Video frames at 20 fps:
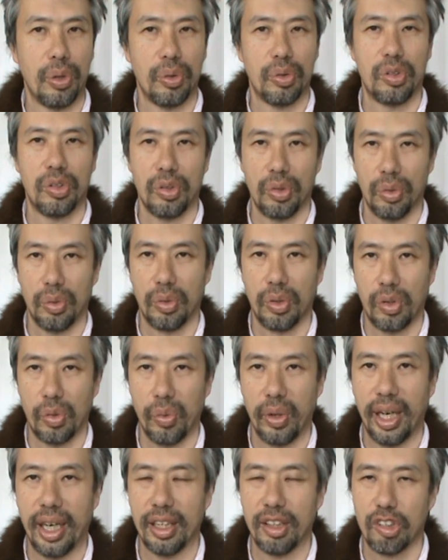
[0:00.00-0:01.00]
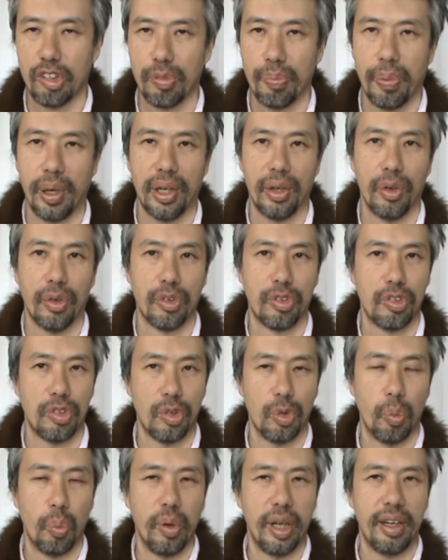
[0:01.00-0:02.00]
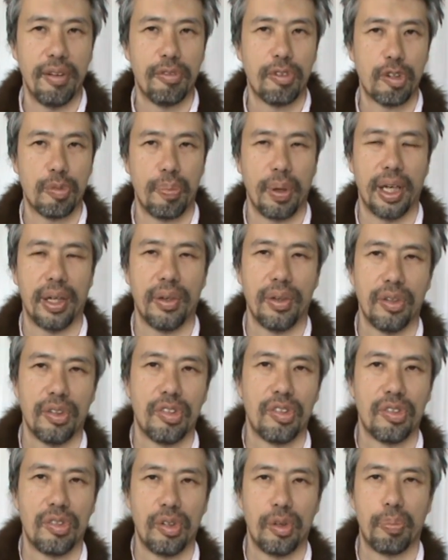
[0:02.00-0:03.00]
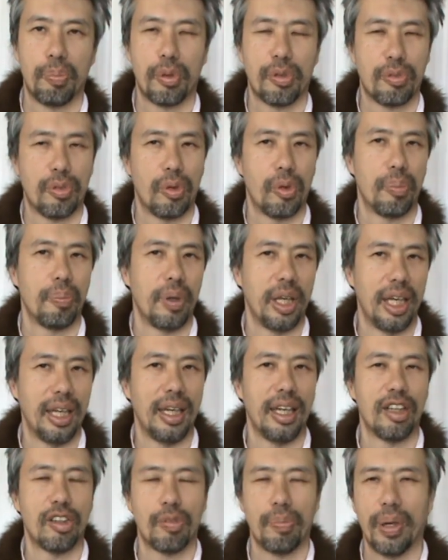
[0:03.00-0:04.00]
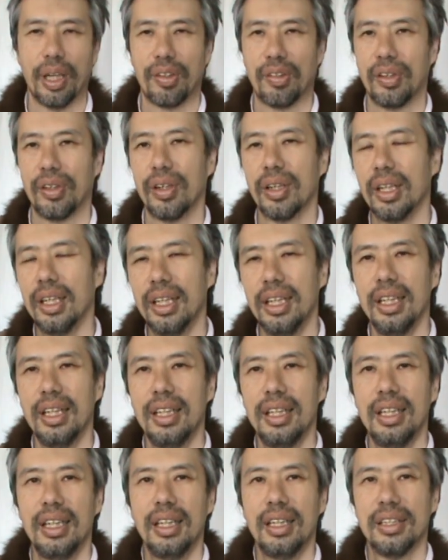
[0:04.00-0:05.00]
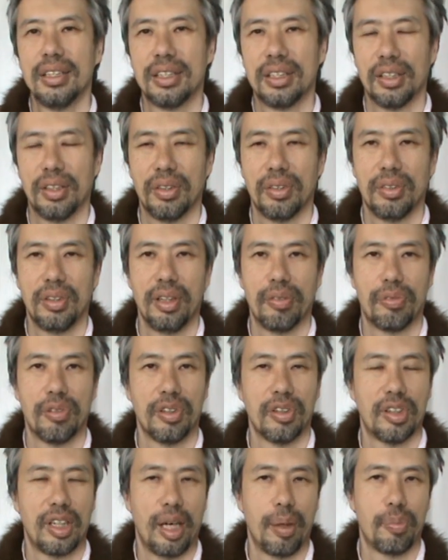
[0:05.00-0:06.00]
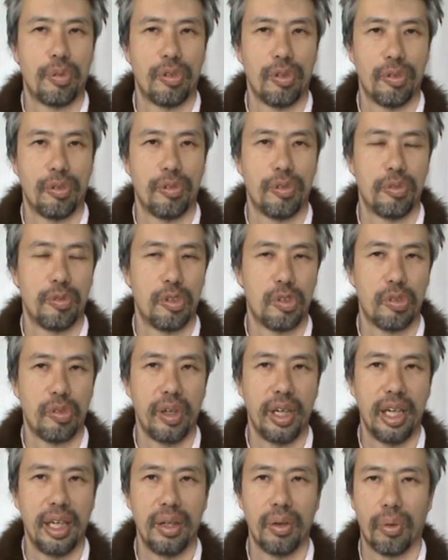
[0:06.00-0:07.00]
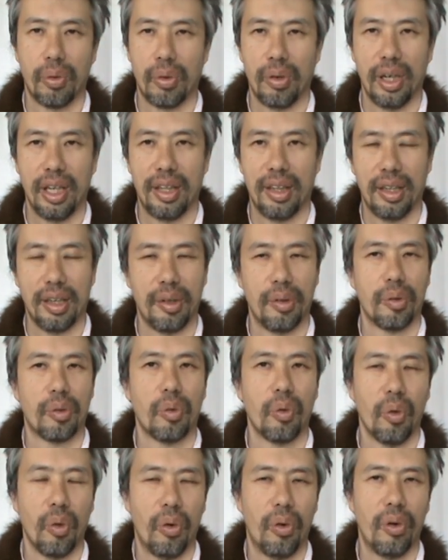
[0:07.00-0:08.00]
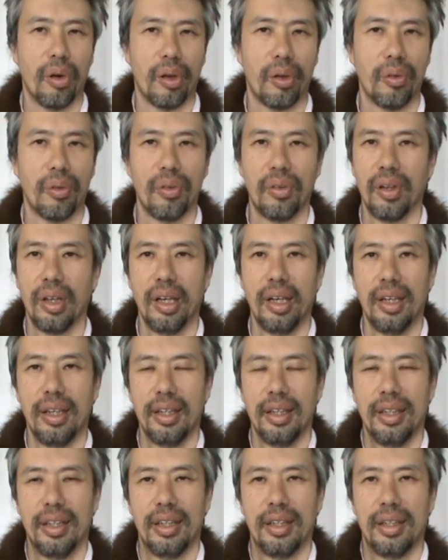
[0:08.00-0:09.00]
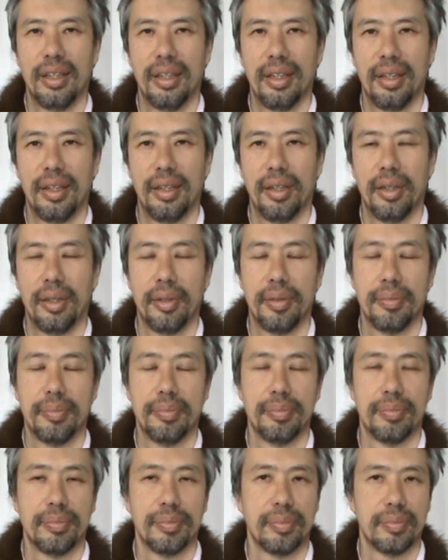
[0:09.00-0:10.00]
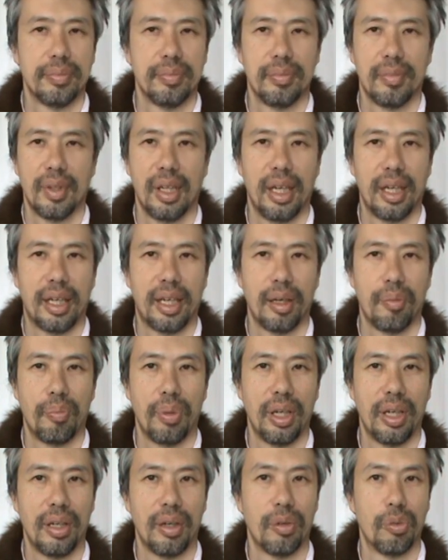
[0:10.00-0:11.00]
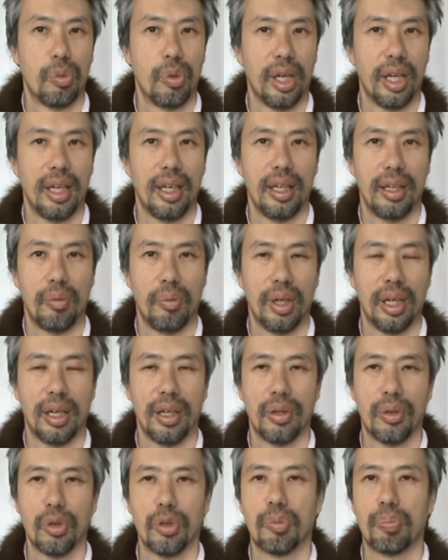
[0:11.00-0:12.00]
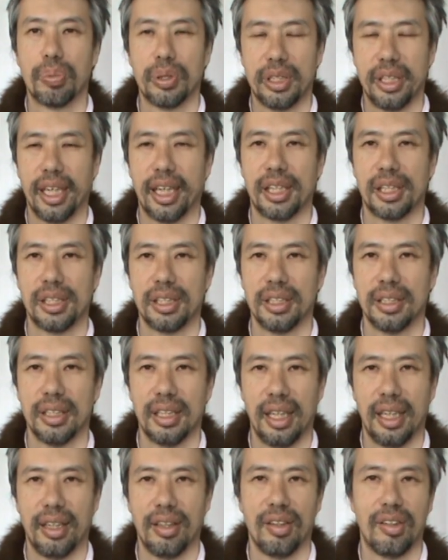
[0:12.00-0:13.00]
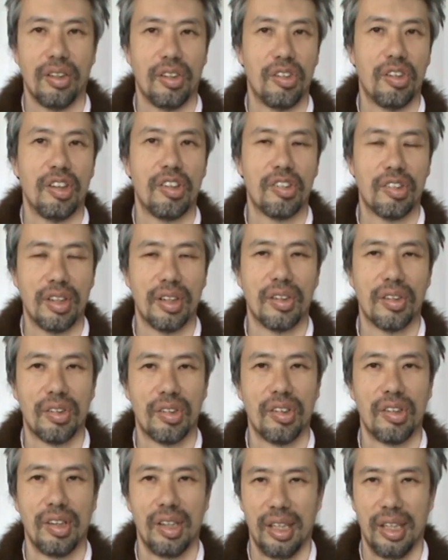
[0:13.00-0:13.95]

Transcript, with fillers: you to create spells, to weave spells, to perform healings better. So different types of tree or etherical oil, um, they can be a really, really good protection and assistance